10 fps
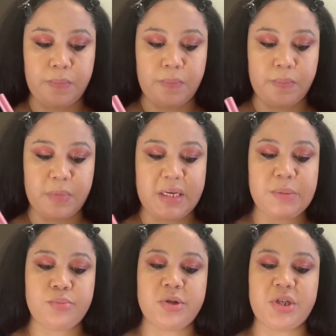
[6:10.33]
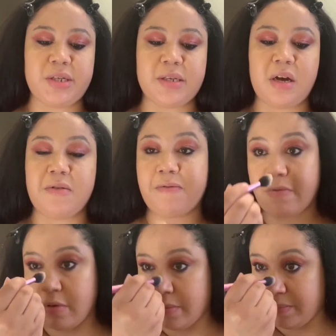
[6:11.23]
These brushes are
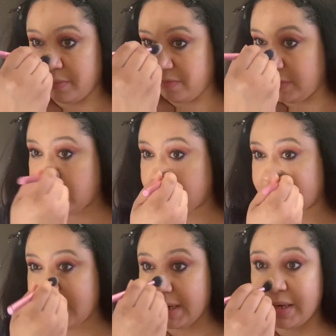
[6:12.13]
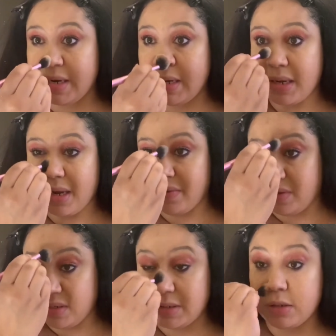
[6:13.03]
from Real Technique and
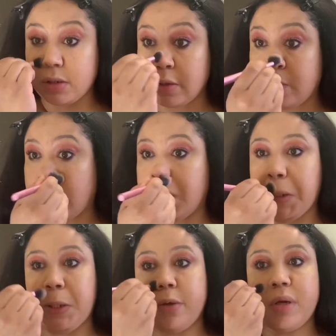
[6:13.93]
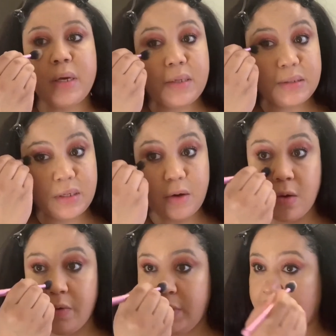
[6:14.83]
they're so good. You can get into
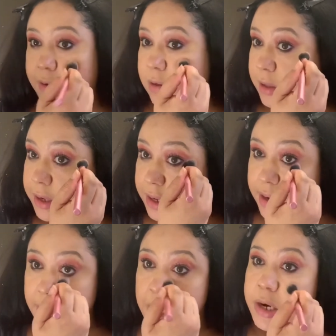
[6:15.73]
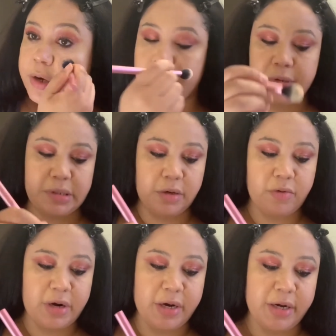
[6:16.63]
all the little nooks and
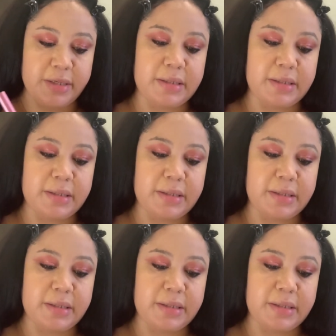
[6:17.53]
crannies.